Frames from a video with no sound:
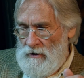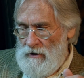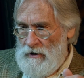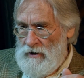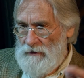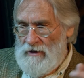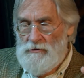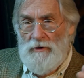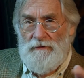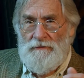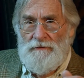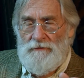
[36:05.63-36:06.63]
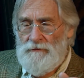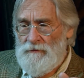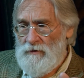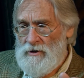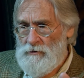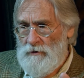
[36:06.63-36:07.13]
Uh, that's one.
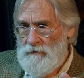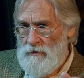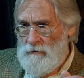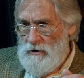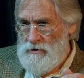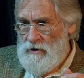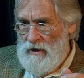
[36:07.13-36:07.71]
That's one for the books.